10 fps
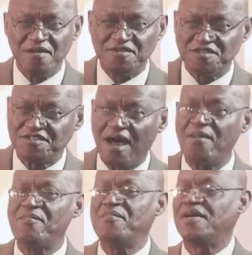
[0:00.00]

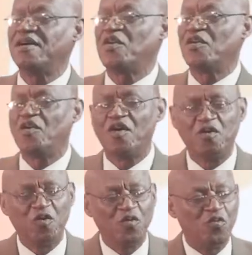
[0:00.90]
Some
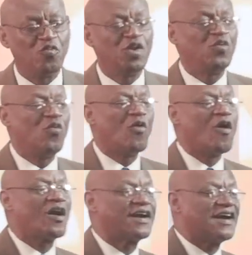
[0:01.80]
will
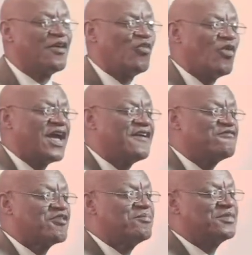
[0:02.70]
walk away
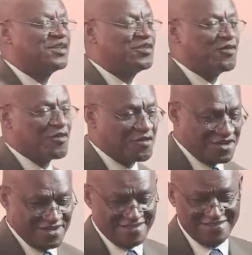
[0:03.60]
from the
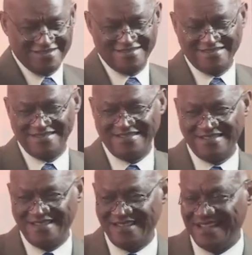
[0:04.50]
Lord
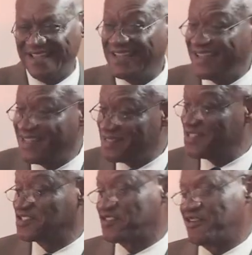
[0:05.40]
in
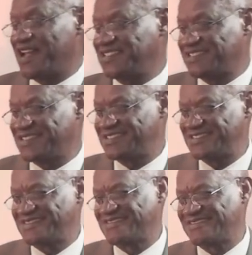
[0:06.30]
this crisis